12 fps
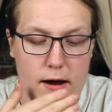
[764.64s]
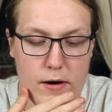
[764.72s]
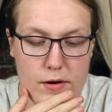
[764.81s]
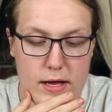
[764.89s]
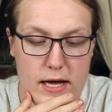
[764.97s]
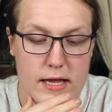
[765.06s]

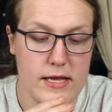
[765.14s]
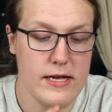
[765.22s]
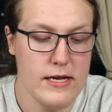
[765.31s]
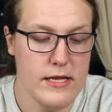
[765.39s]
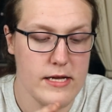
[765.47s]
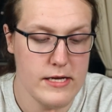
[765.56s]
or like at the
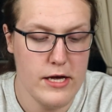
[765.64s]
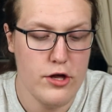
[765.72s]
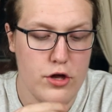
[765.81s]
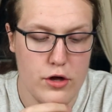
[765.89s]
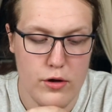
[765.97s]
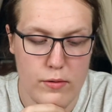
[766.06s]
end of this
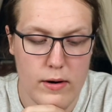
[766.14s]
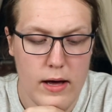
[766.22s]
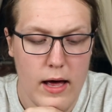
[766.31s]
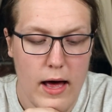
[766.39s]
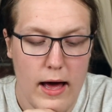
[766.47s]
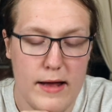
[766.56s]
issue,
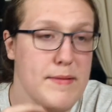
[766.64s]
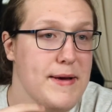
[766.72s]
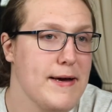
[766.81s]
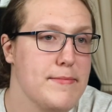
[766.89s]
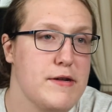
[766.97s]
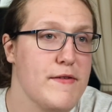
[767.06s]
and he
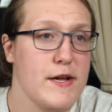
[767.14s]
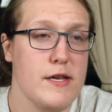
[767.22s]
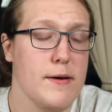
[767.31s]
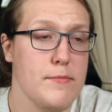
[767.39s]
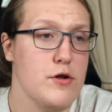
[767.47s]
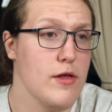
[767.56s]
becomes
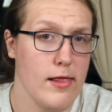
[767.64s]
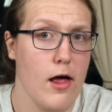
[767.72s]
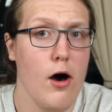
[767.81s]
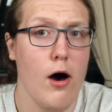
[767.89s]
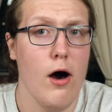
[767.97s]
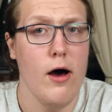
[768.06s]
victim to the
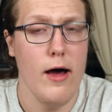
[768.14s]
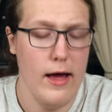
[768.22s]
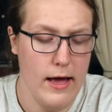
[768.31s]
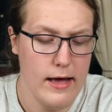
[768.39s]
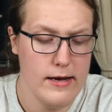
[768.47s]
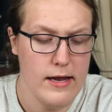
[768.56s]
law.
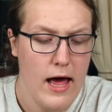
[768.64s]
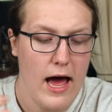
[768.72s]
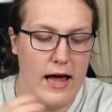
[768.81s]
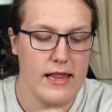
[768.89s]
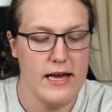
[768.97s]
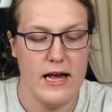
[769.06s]
And
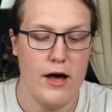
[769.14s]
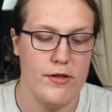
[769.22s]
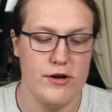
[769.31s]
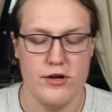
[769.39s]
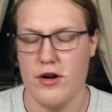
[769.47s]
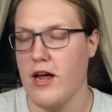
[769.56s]
I like how
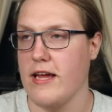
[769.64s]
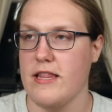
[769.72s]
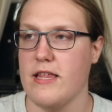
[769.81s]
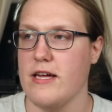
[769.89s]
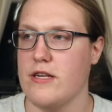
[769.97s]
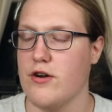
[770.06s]
they try
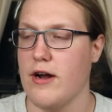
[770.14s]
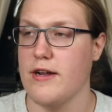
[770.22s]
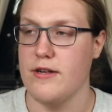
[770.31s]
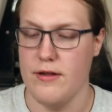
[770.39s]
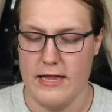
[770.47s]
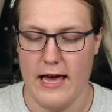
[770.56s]

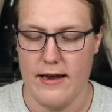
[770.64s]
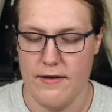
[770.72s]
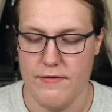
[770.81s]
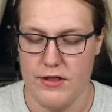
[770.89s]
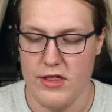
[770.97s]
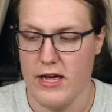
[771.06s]
to do that and
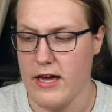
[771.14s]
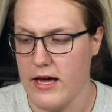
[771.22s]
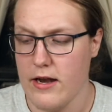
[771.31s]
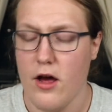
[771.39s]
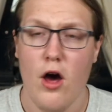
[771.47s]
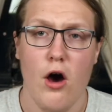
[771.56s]
everything.
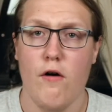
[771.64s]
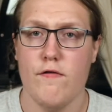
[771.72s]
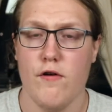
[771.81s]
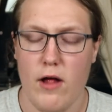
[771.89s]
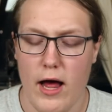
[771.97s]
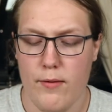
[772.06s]
And
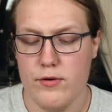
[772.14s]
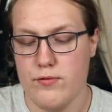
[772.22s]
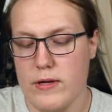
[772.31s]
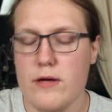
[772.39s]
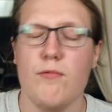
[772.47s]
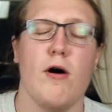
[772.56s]
overall, I would
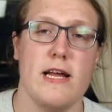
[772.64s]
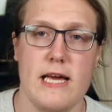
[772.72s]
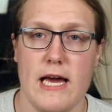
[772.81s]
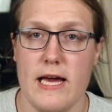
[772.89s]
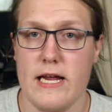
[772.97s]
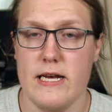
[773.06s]
really want to
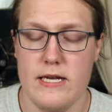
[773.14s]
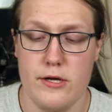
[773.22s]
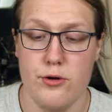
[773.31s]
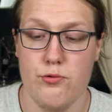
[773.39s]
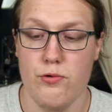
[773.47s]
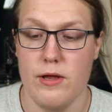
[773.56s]
get
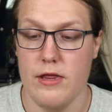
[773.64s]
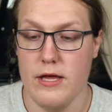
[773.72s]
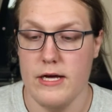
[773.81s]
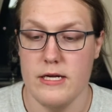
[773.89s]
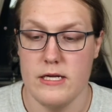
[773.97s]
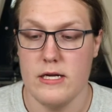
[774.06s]
into
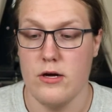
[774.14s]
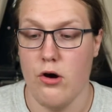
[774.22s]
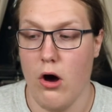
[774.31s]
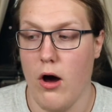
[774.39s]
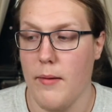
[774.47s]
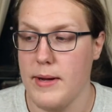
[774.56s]
this
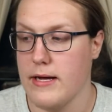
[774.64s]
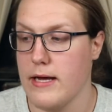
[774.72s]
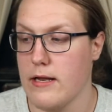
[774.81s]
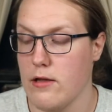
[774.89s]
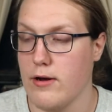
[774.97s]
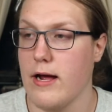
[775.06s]
comic
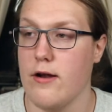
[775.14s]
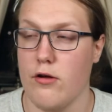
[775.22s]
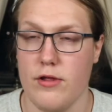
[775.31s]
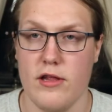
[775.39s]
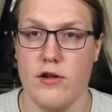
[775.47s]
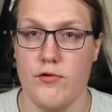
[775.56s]
and look at
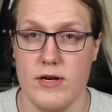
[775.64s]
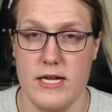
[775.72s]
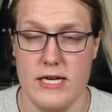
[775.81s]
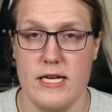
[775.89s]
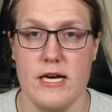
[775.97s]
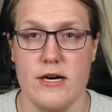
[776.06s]
all the little
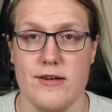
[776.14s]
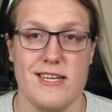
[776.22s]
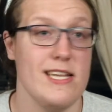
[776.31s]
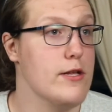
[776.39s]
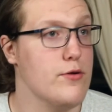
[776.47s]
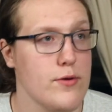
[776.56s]
details,
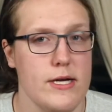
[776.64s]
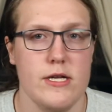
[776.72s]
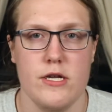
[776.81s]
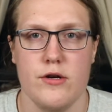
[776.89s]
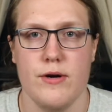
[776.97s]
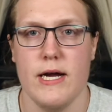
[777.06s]
the little
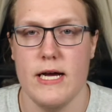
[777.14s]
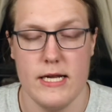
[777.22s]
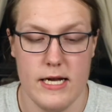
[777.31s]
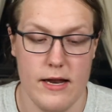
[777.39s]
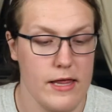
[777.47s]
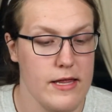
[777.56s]
Easter
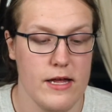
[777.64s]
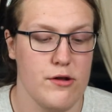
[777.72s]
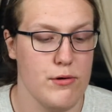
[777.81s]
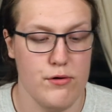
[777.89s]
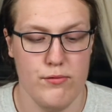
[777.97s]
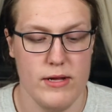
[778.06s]
eggs. And I think
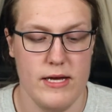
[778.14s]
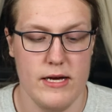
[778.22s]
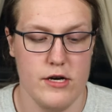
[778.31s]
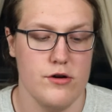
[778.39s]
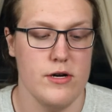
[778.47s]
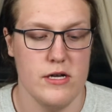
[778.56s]
that's what's really
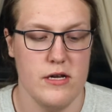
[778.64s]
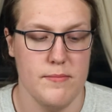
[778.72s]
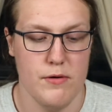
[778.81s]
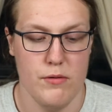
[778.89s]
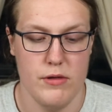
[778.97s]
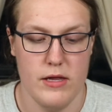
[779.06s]
interesting
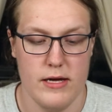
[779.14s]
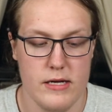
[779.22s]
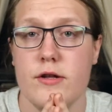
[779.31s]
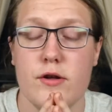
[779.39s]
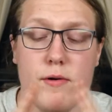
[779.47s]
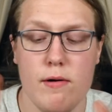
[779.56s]
about this.
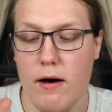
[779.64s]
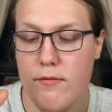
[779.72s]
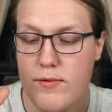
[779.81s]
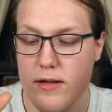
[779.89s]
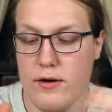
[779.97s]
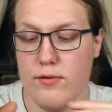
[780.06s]
So
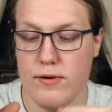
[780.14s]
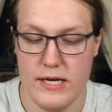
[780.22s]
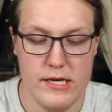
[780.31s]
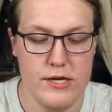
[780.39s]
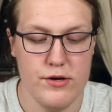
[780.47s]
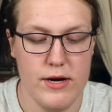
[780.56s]
a really cool
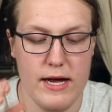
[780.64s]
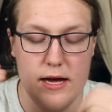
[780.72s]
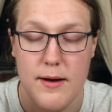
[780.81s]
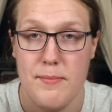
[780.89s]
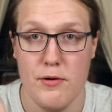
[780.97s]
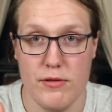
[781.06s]
Easter
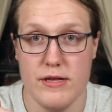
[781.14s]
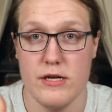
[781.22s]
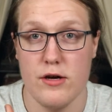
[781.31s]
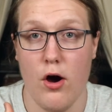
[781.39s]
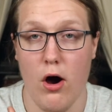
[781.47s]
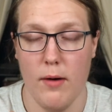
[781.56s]
egg about
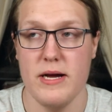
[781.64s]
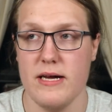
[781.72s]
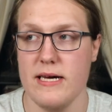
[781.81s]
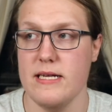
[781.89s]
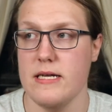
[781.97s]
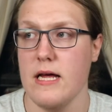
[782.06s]
this
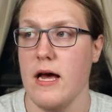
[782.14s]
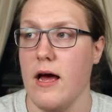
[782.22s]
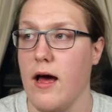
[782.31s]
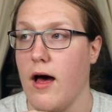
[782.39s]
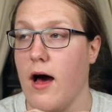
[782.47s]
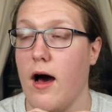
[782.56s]
comic is
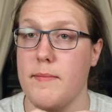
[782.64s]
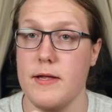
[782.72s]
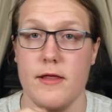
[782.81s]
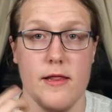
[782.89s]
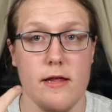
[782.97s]
the